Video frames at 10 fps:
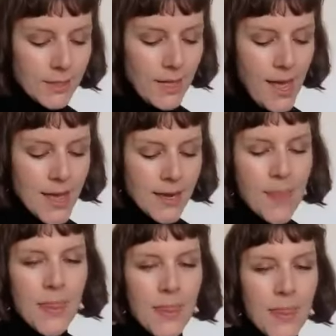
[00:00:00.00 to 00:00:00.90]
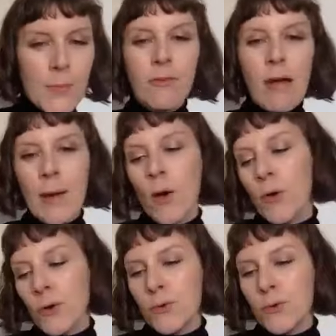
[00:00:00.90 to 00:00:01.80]
and then we're going to grab our
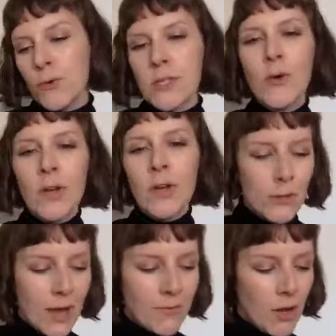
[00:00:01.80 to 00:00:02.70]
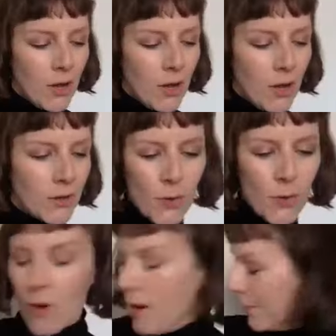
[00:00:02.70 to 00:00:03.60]
oil. So you're going to use your avocado
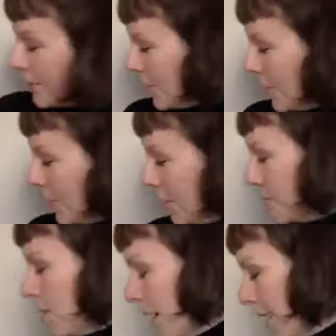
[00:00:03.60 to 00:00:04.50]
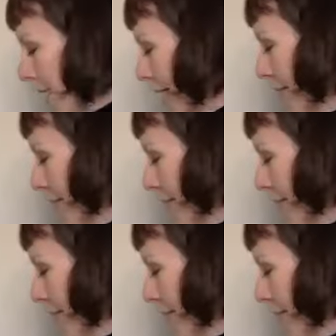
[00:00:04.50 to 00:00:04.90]
oil. I'm going to use my